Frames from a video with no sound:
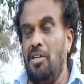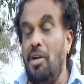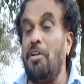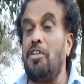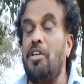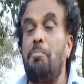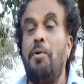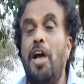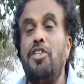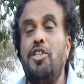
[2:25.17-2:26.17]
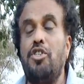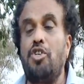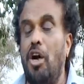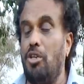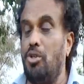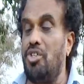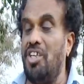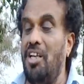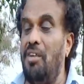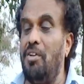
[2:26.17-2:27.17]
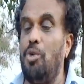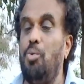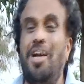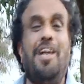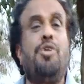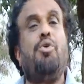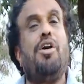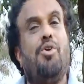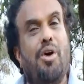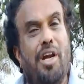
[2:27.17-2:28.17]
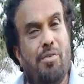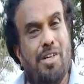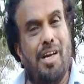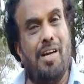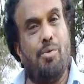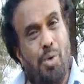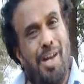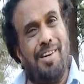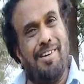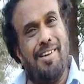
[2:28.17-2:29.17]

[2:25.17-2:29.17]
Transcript: they were surprised and shocked to see even the weeds were growing with the wheat.